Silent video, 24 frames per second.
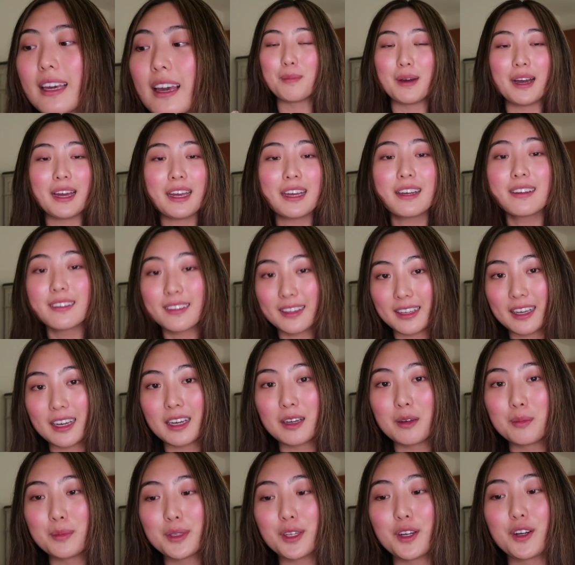My
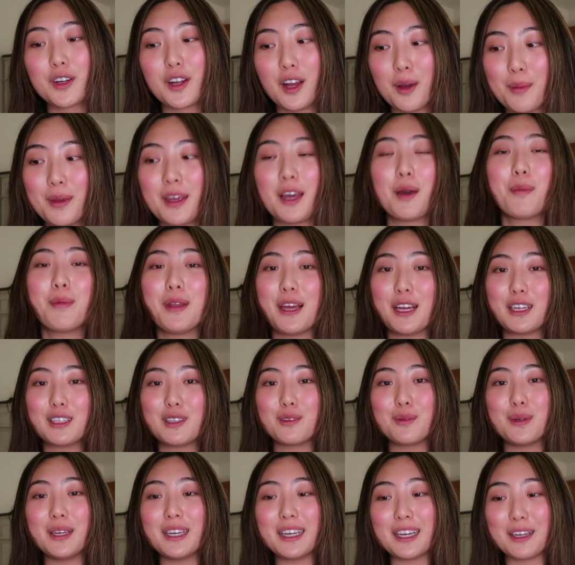exams are coming up next
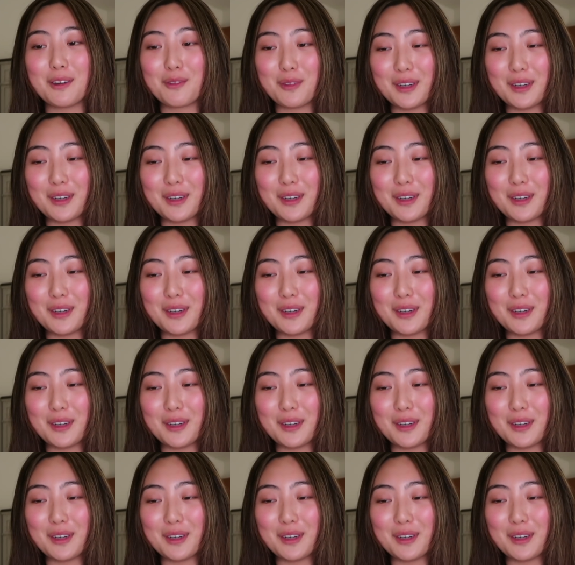week and